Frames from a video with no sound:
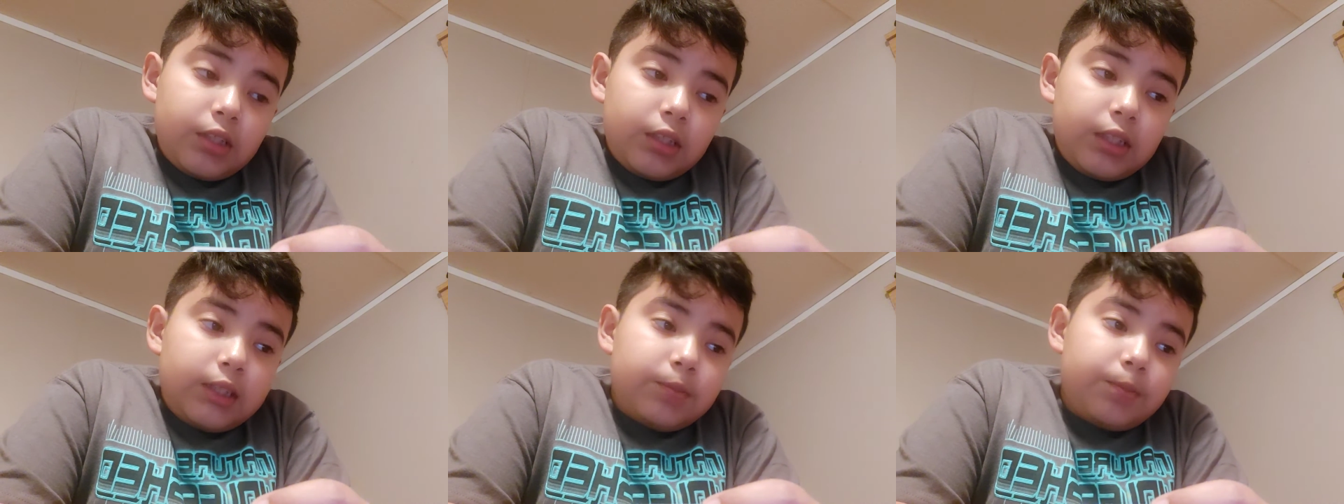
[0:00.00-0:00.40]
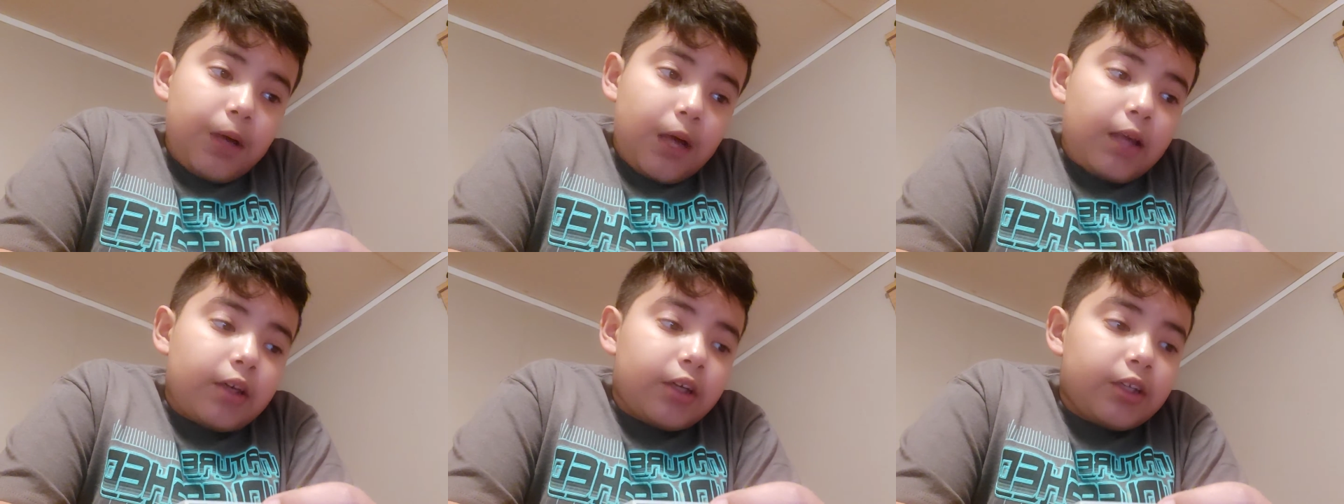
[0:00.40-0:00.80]
It's
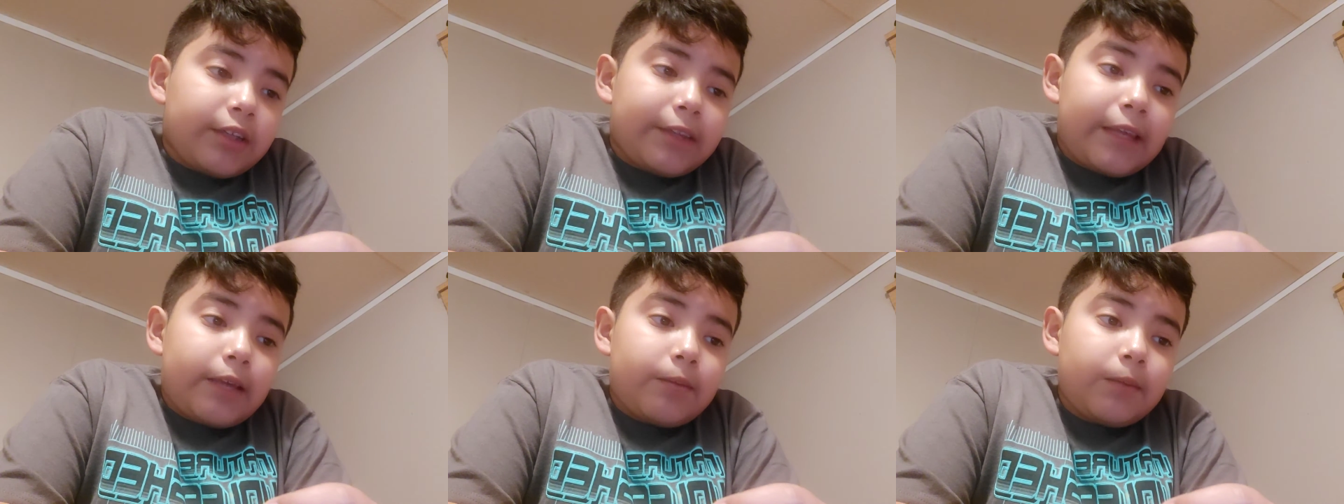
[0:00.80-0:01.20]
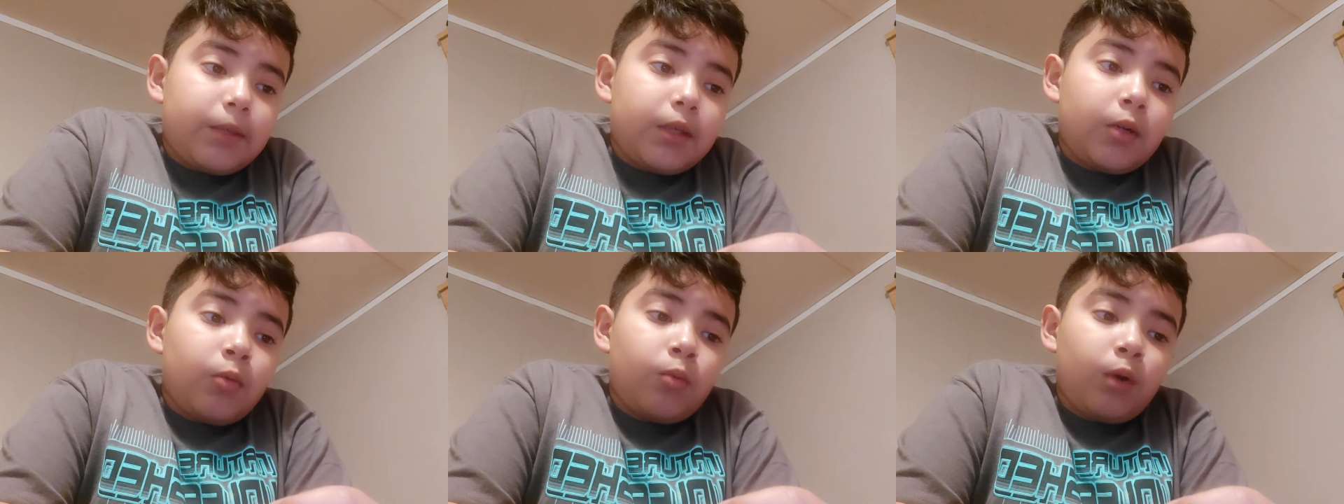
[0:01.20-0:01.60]
probably gonna take me
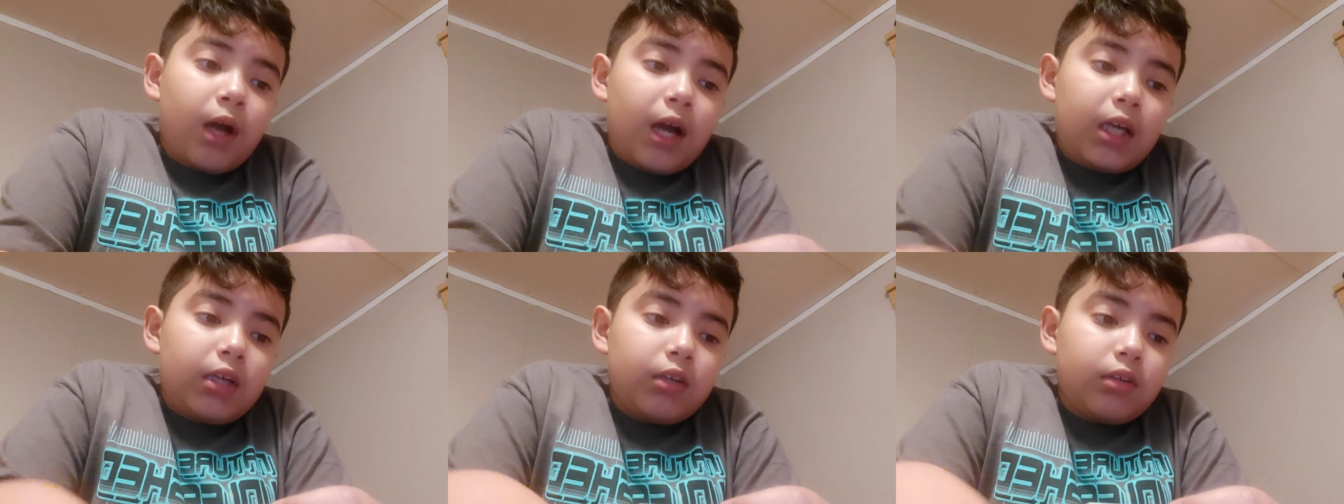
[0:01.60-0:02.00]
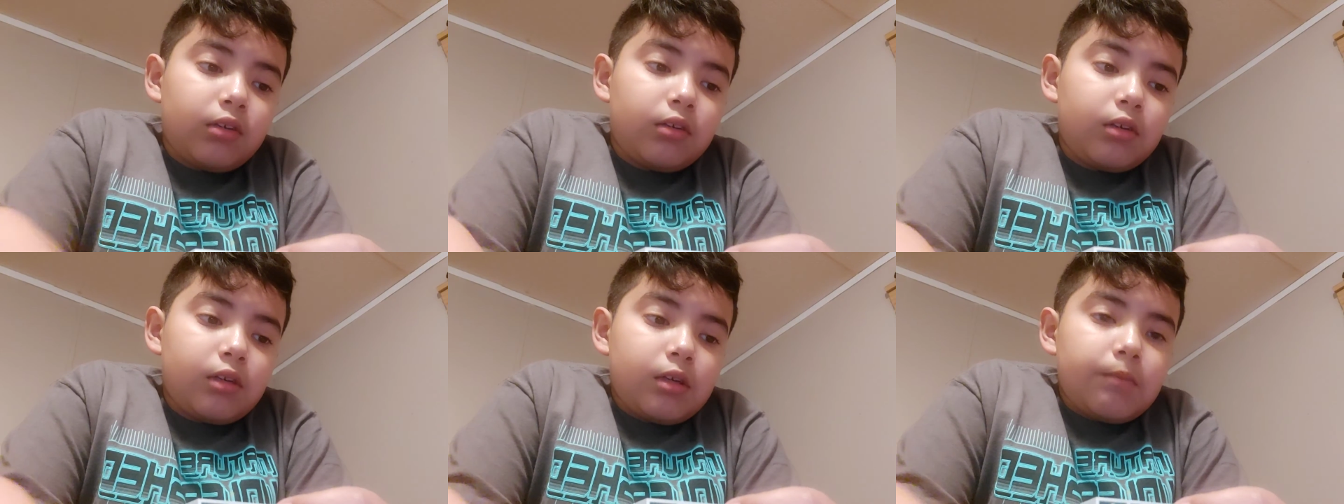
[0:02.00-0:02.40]
a while,
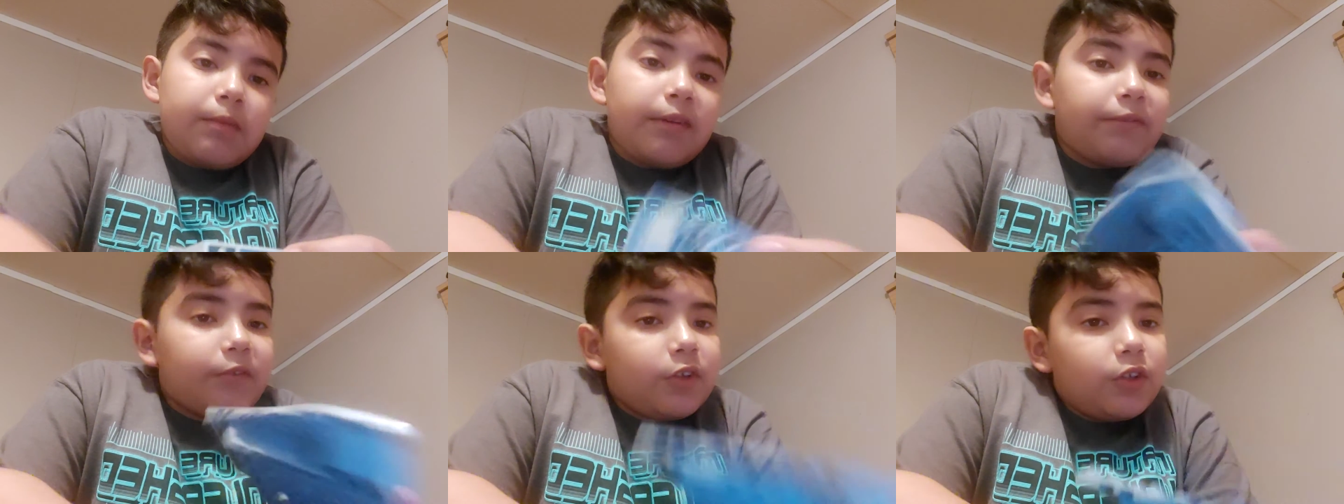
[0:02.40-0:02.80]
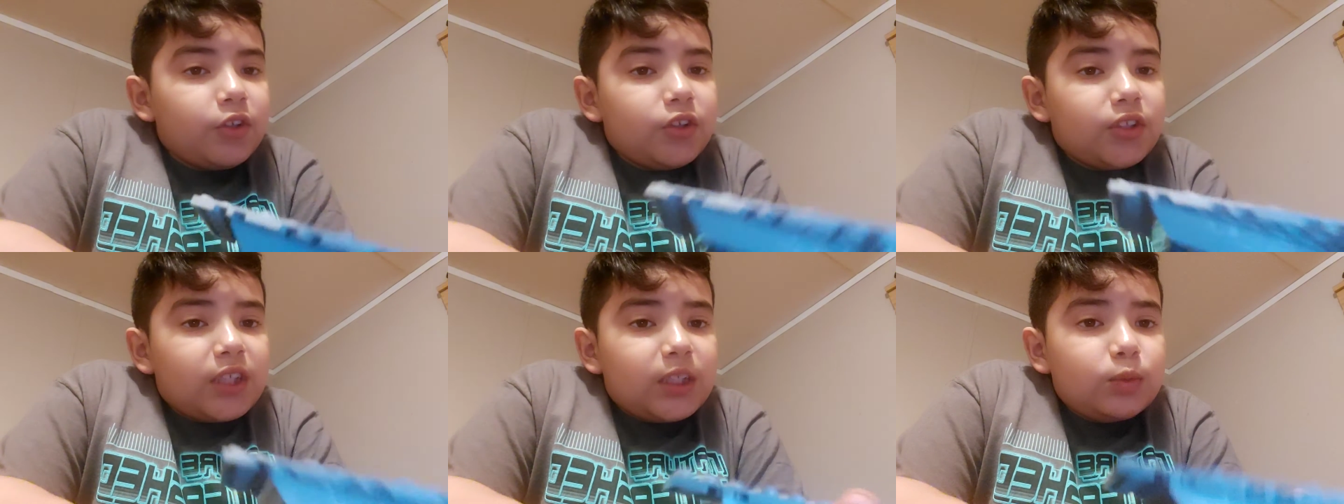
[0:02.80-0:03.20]
but for
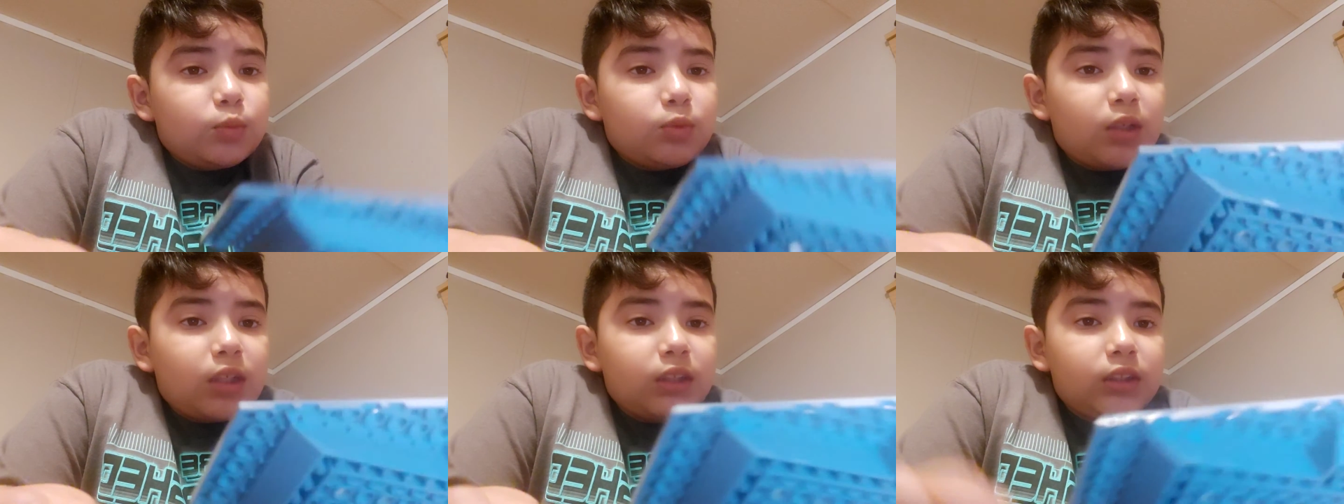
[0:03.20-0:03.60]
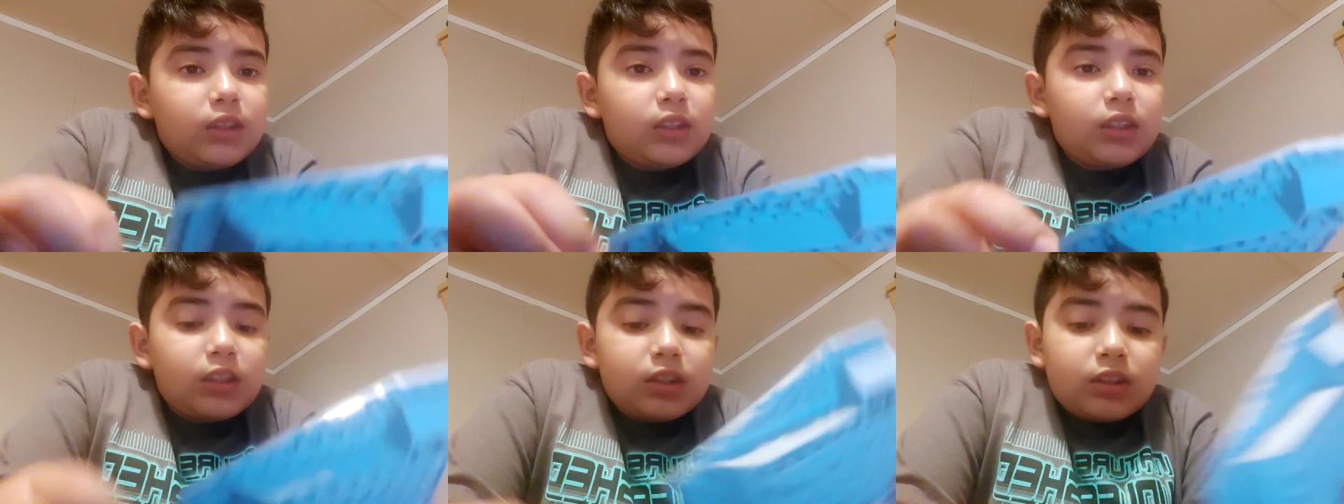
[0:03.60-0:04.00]
you guys
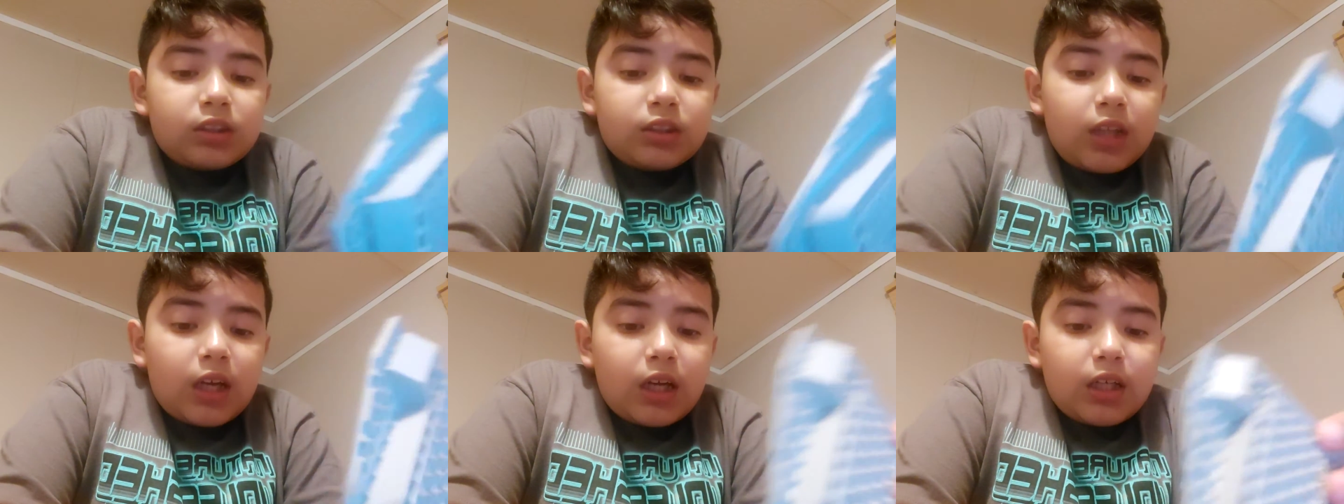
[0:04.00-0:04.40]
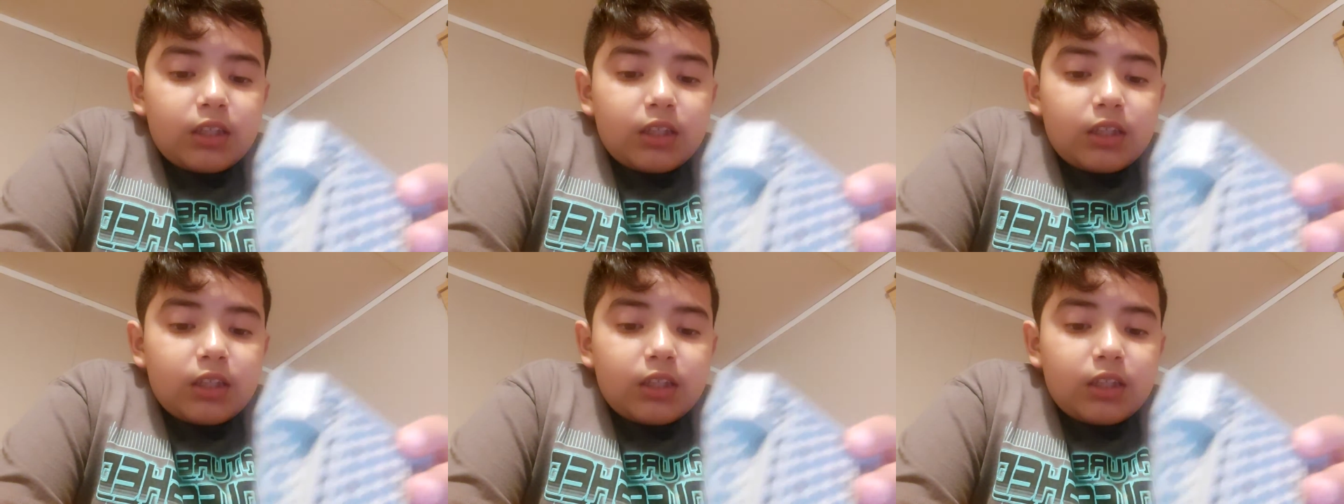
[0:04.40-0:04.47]
watching, it's not.